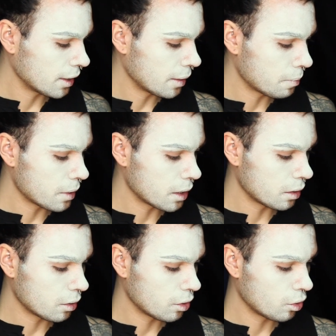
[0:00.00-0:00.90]
dip
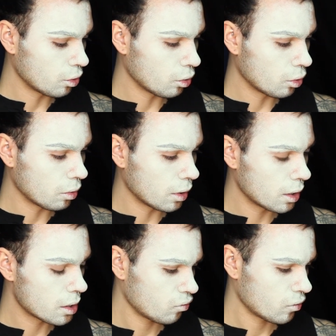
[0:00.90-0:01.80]
into
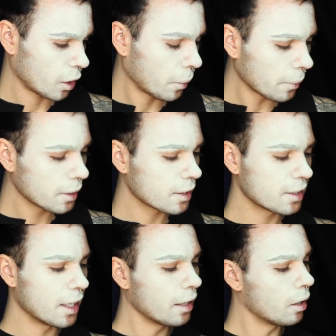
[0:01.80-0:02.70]
probably
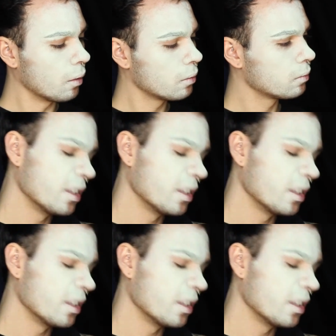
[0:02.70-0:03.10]
this yellow.